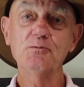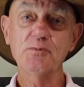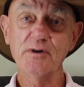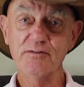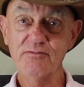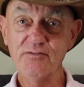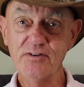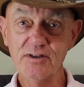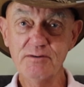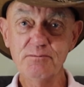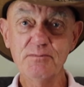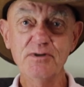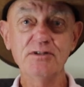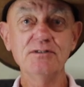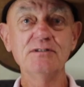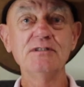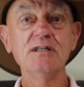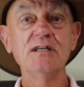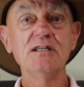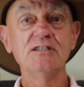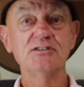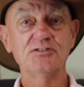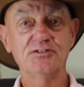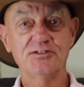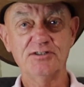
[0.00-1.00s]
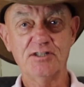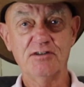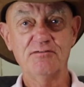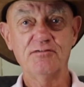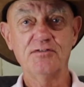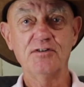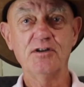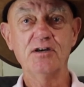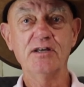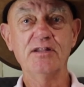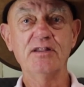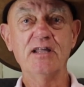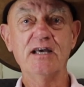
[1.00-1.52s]
with him and stuff
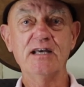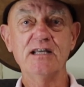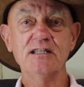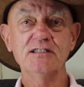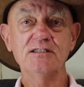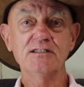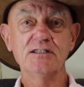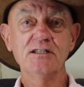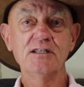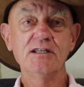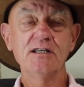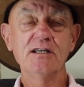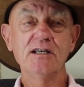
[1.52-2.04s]
like that.